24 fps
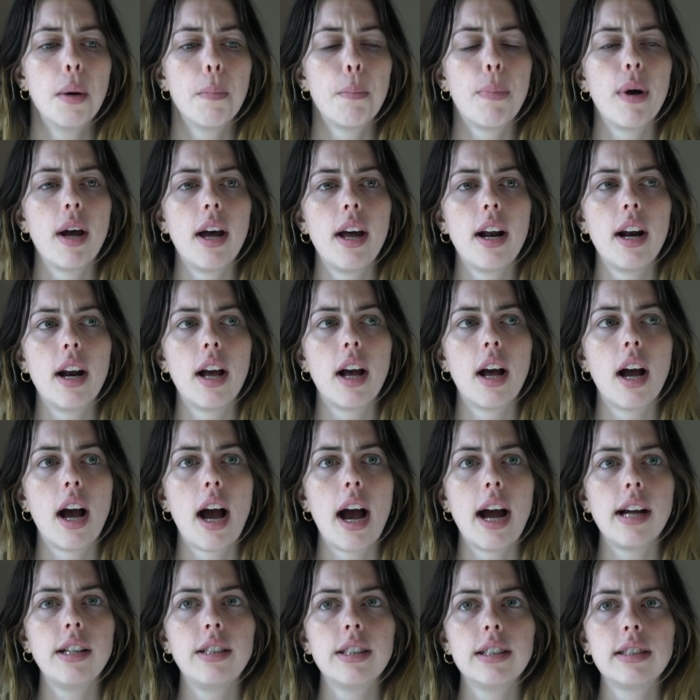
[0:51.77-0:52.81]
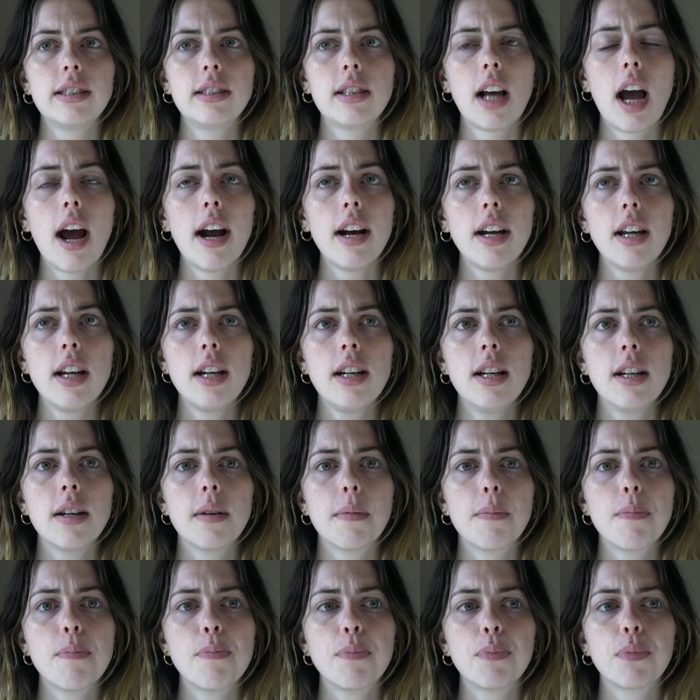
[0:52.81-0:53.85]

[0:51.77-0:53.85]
but I decided